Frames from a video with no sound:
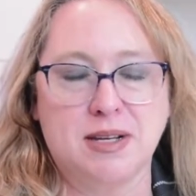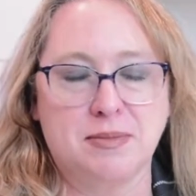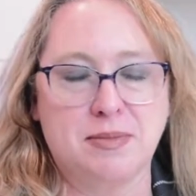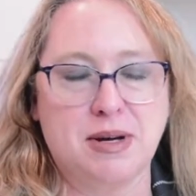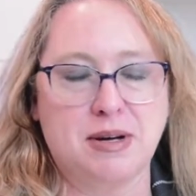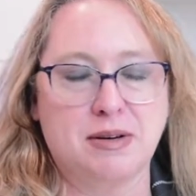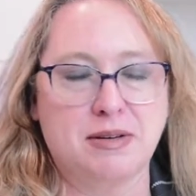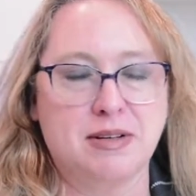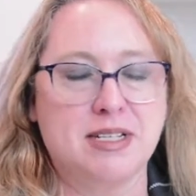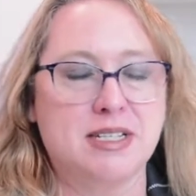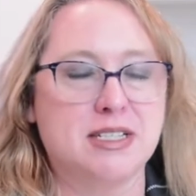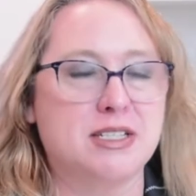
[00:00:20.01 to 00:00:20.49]

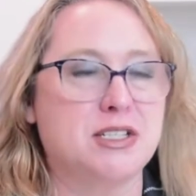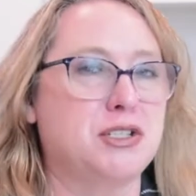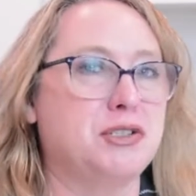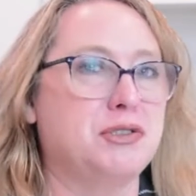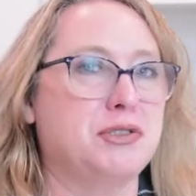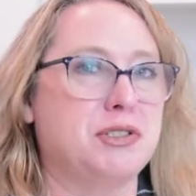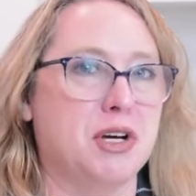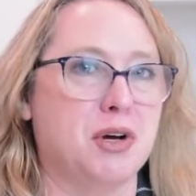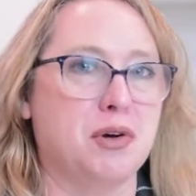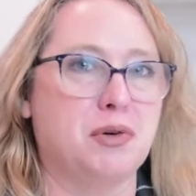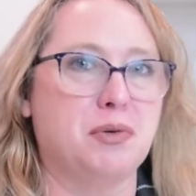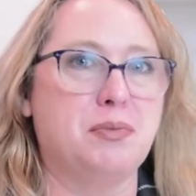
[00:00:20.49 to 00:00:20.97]
Some
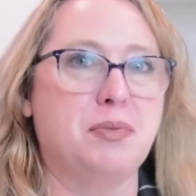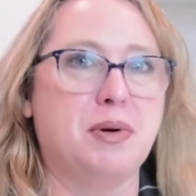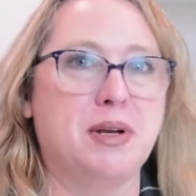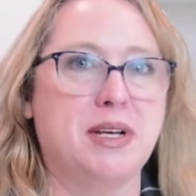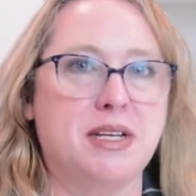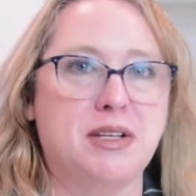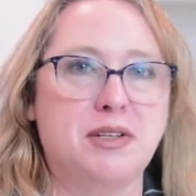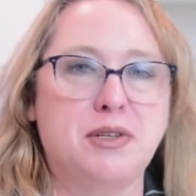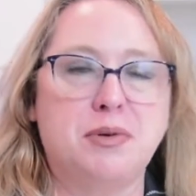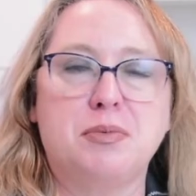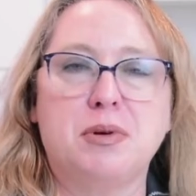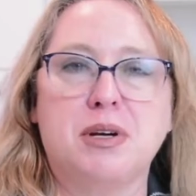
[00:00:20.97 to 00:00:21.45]
areas you don't,
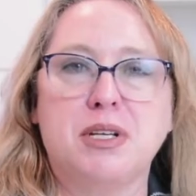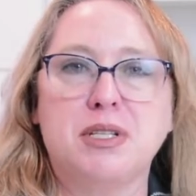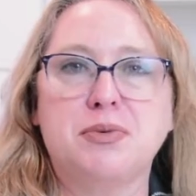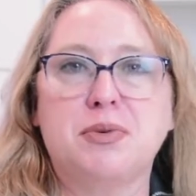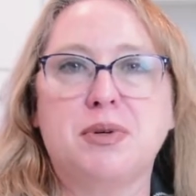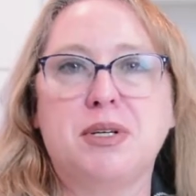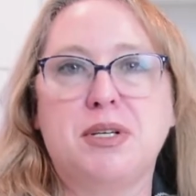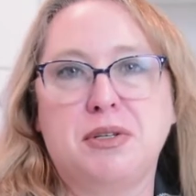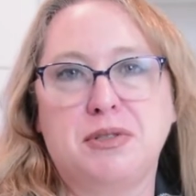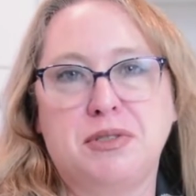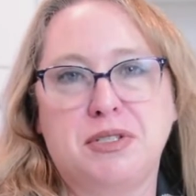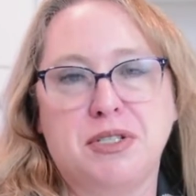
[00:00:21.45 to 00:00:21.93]
but in New
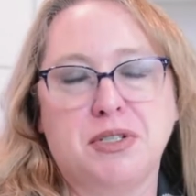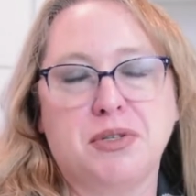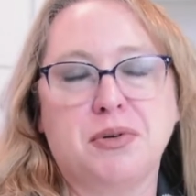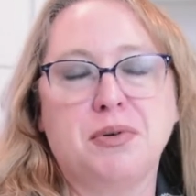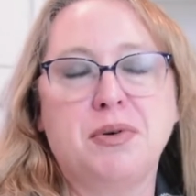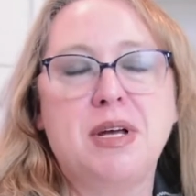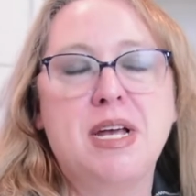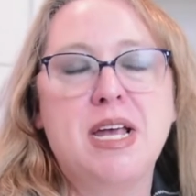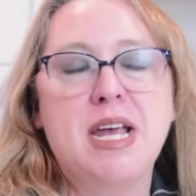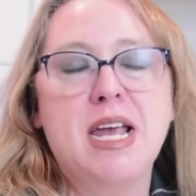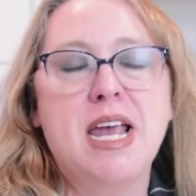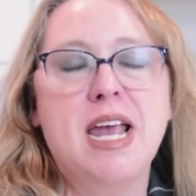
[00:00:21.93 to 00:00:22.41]
Brunswick you
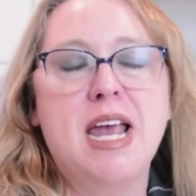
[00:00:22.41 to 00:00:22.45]
do.